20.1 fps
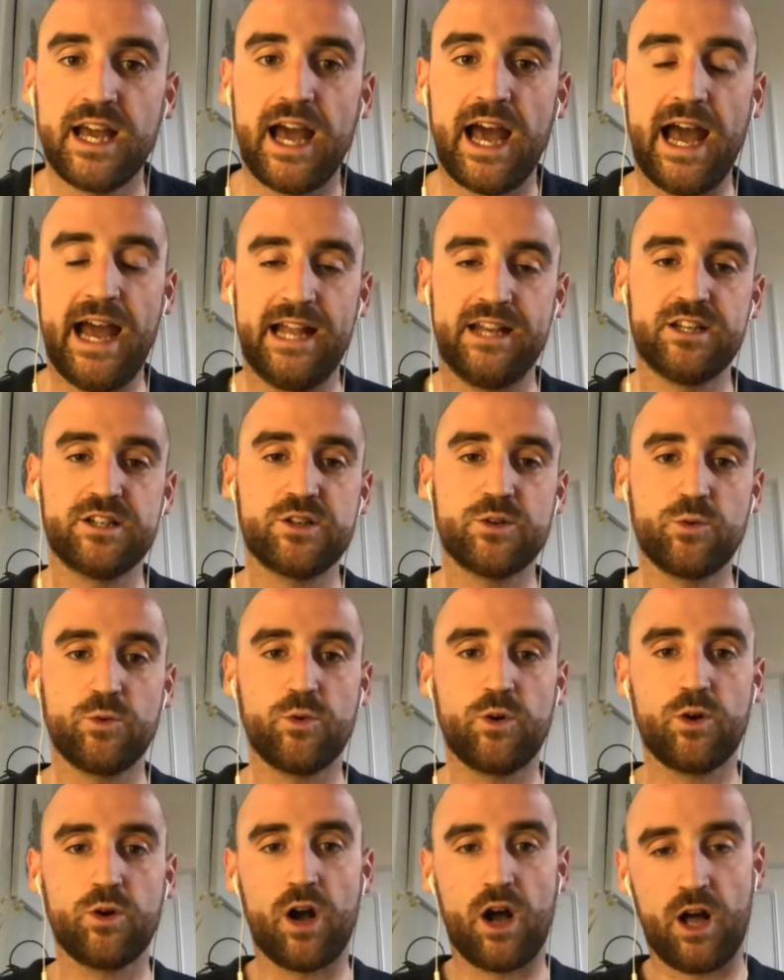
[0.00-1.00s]
And
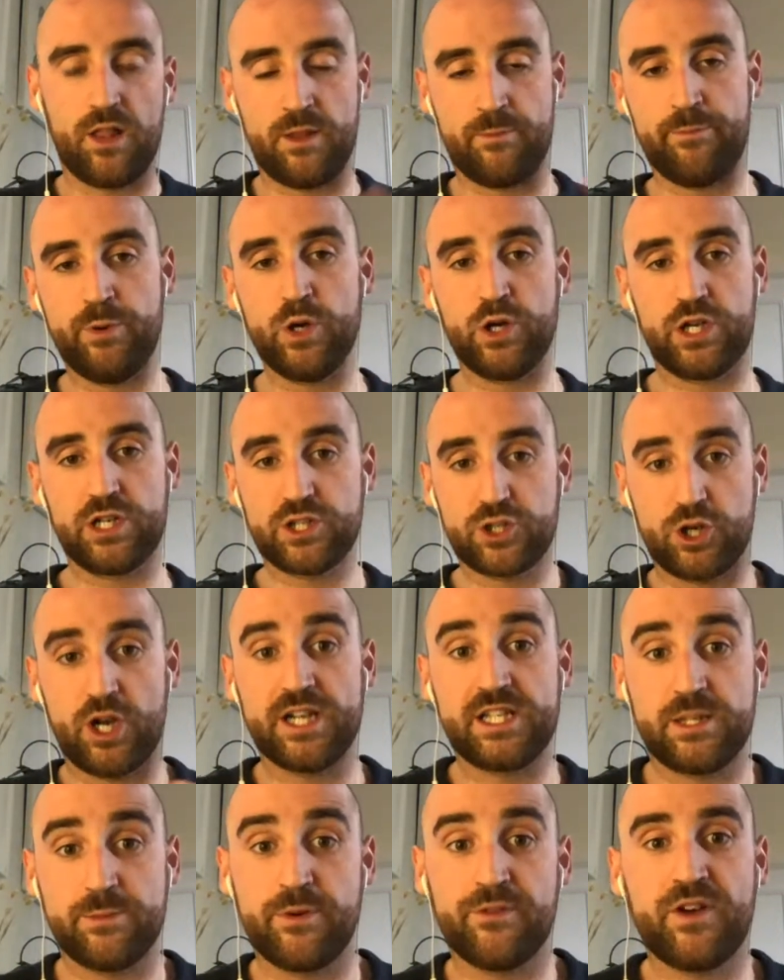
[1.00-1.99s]
the book
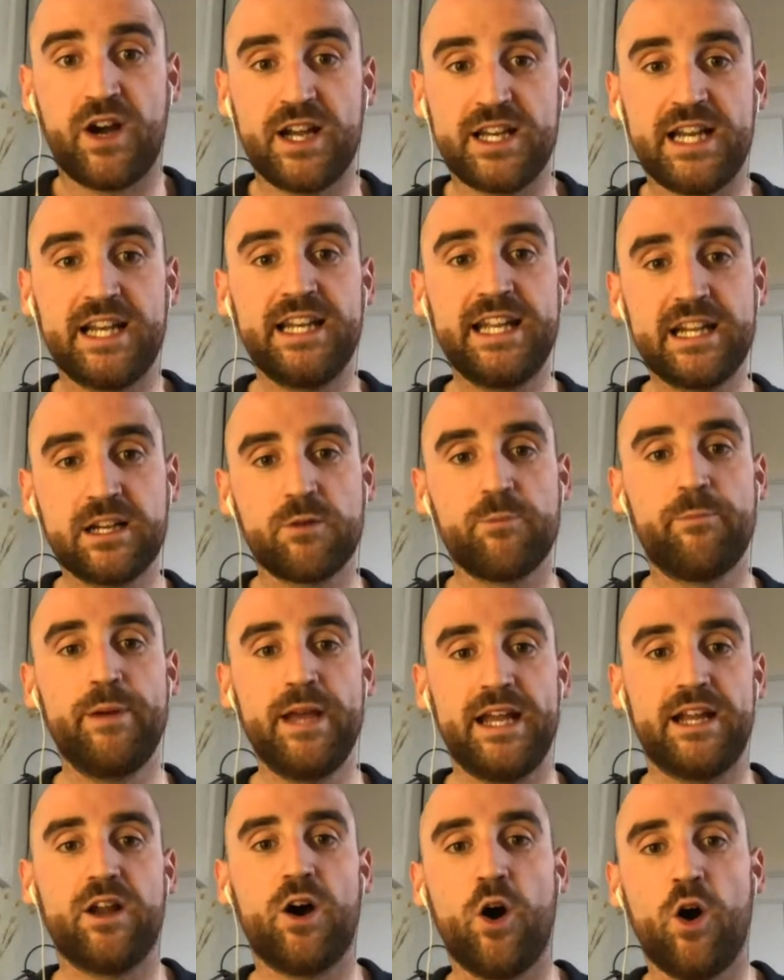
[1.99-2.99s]
tries to provide a little
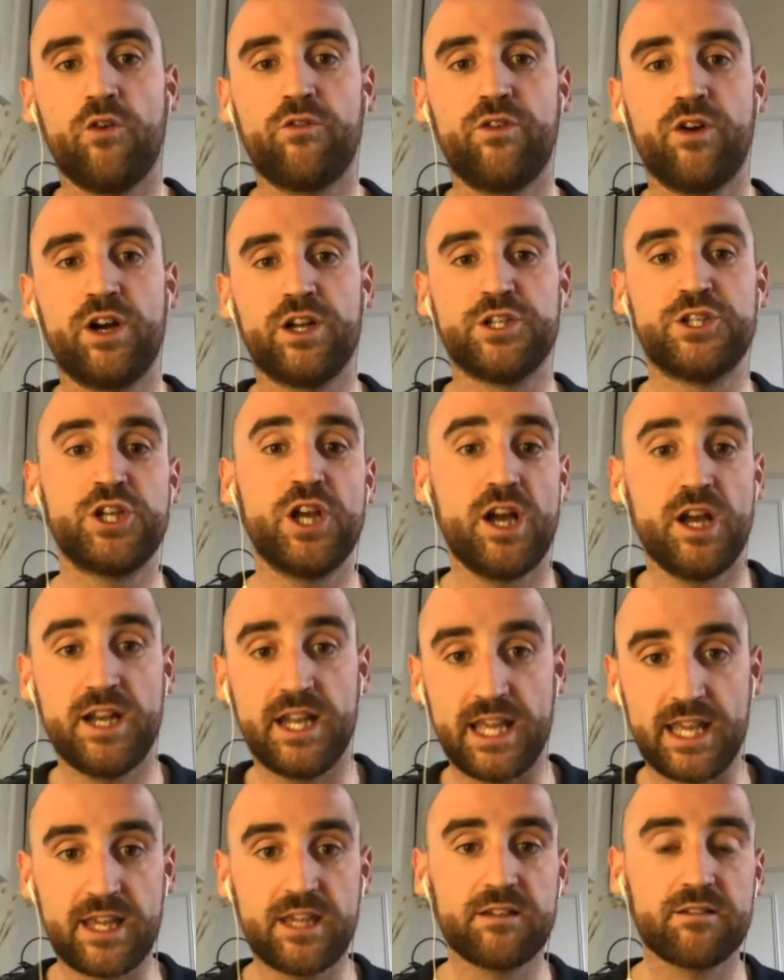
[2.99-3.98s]
bit of a
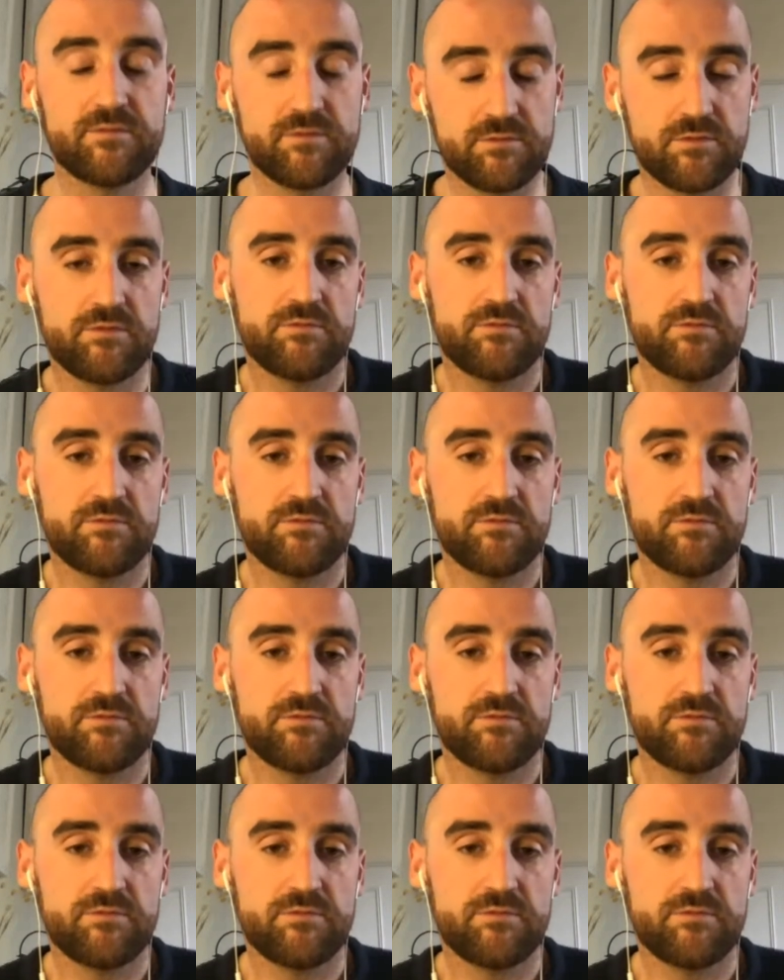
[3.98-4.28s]
journey,